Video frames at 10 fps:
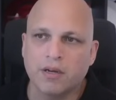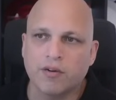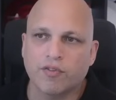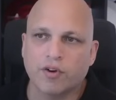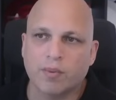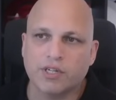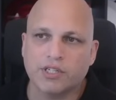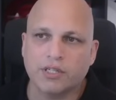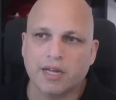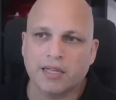for a
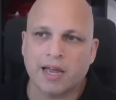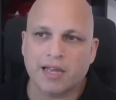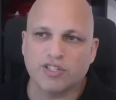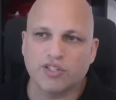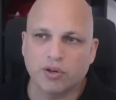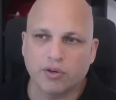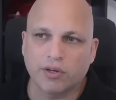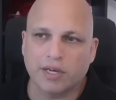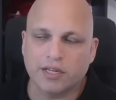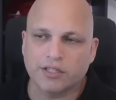machine that has no
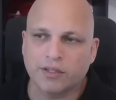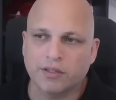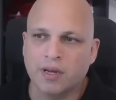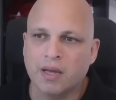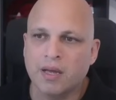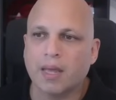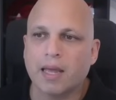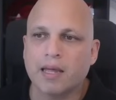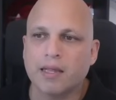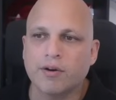location
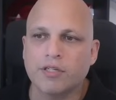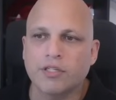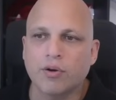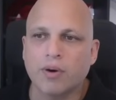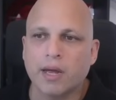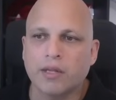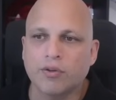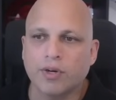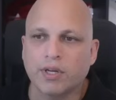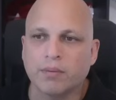and there is no
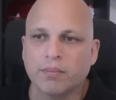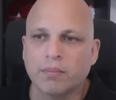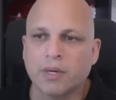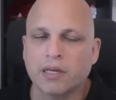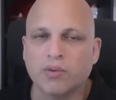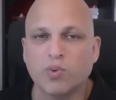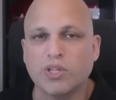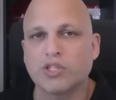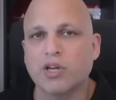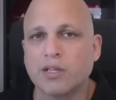entry, but we
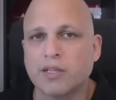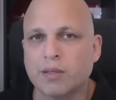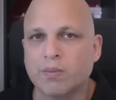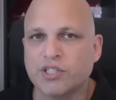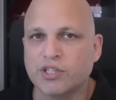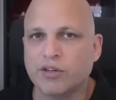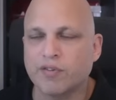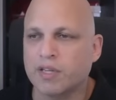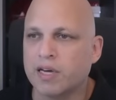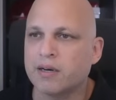saw that machine
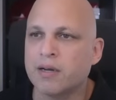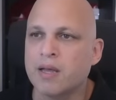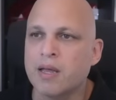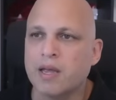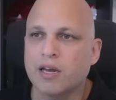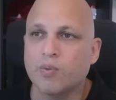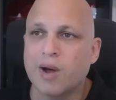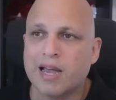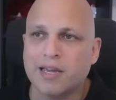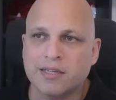over there. And
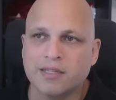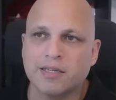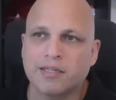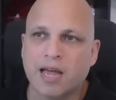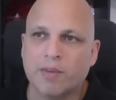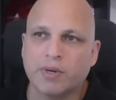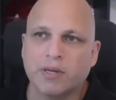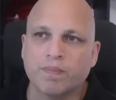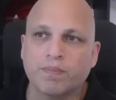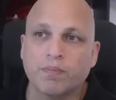why is this
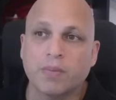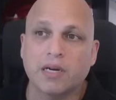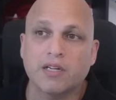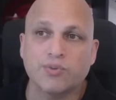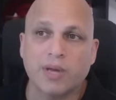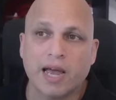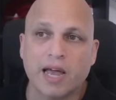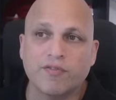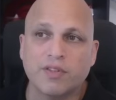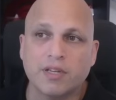happening? Because we
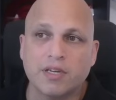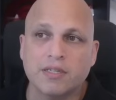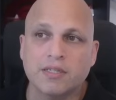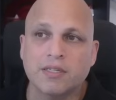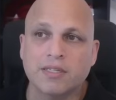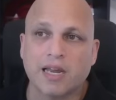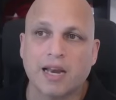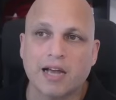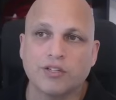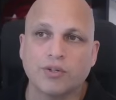have this
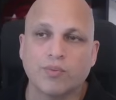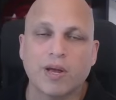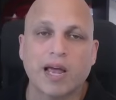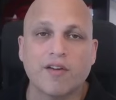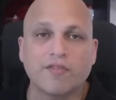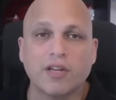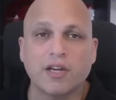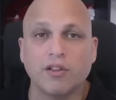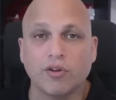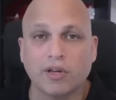selection, we have
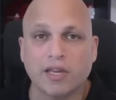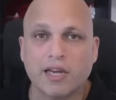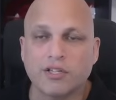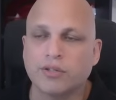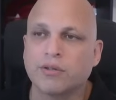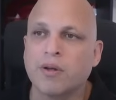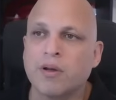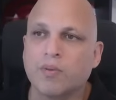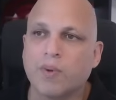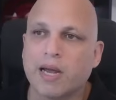the location
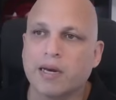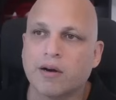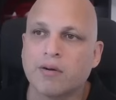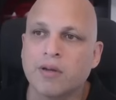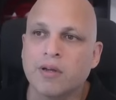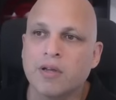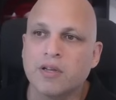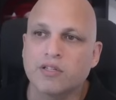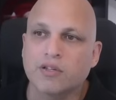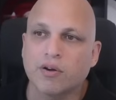right now.
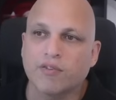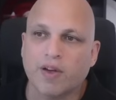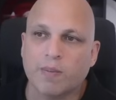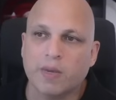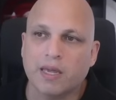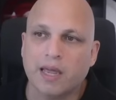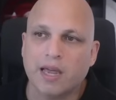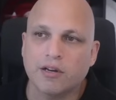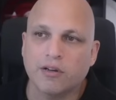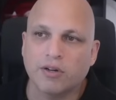So if I pick
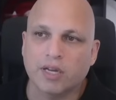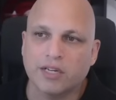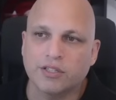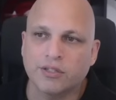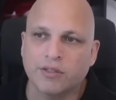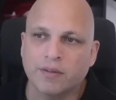any location,